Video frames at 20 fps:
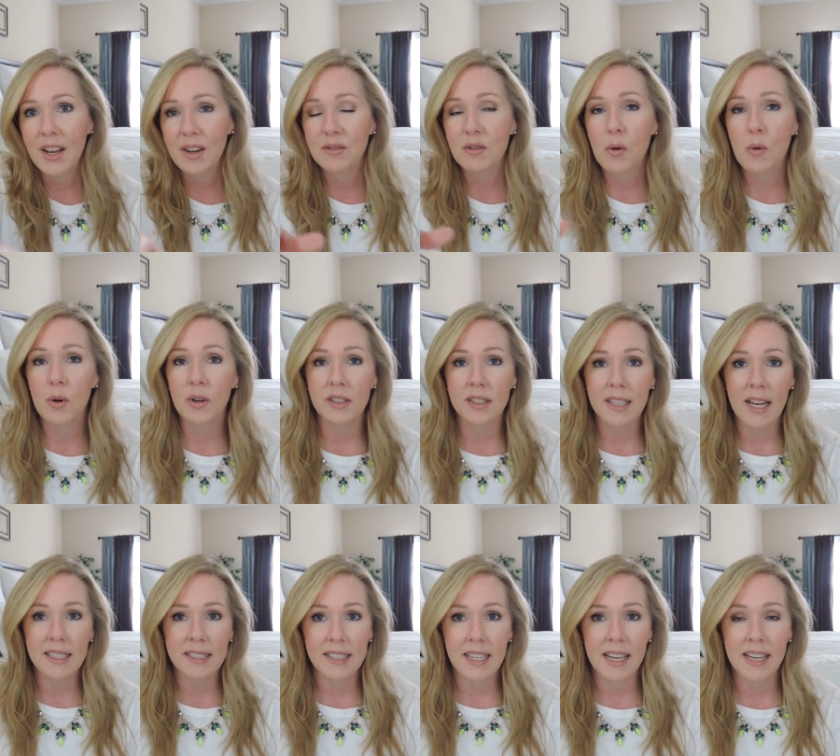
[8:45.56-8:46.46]
Now, of course,
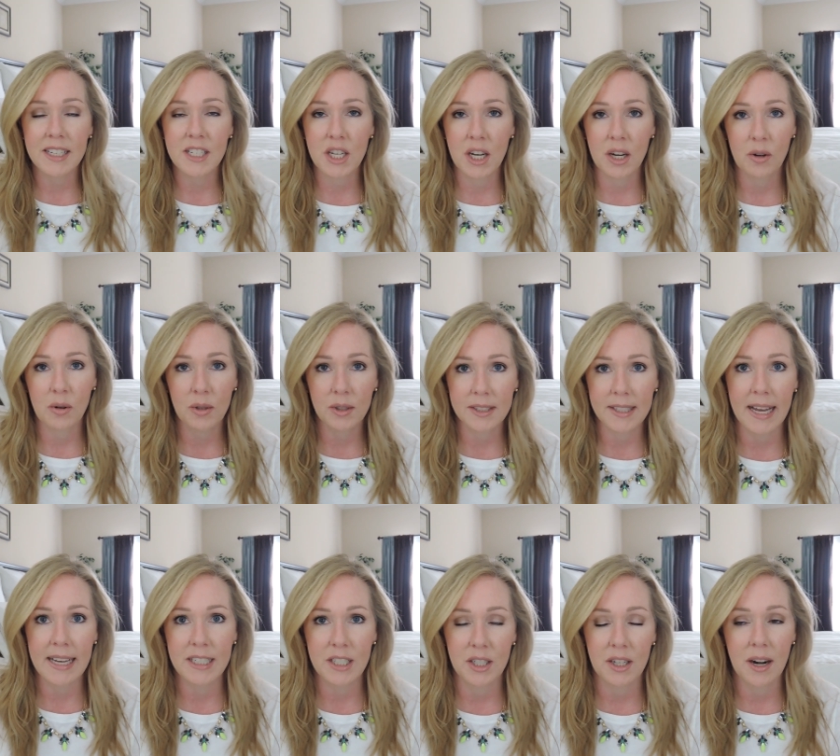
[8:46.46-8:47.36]
that's like a
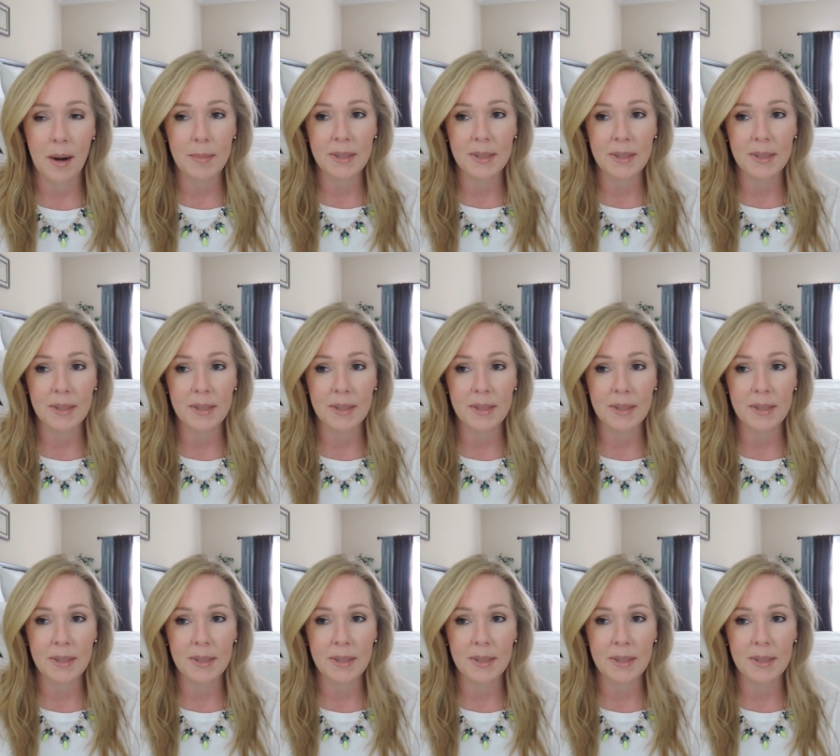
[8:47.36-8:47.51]
generalization.